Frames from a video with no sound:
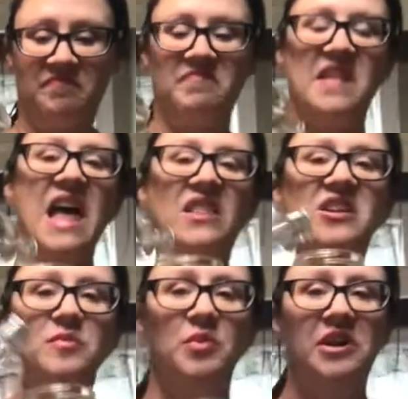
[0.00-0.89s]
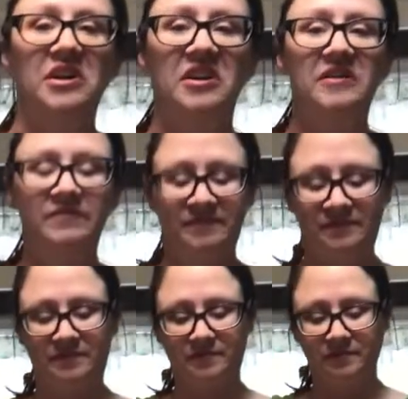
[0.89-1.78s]
That looks pretty good.
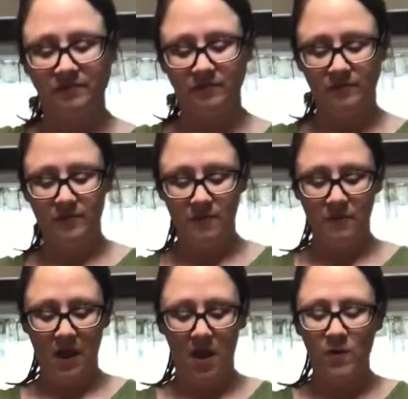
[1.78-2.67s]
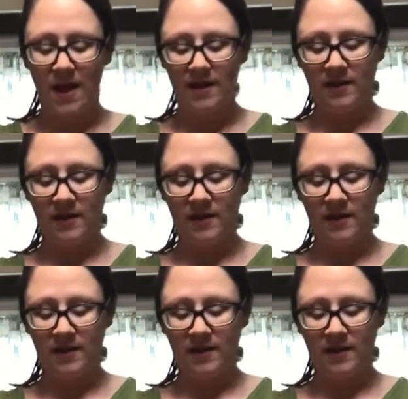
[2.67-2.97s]
Okay.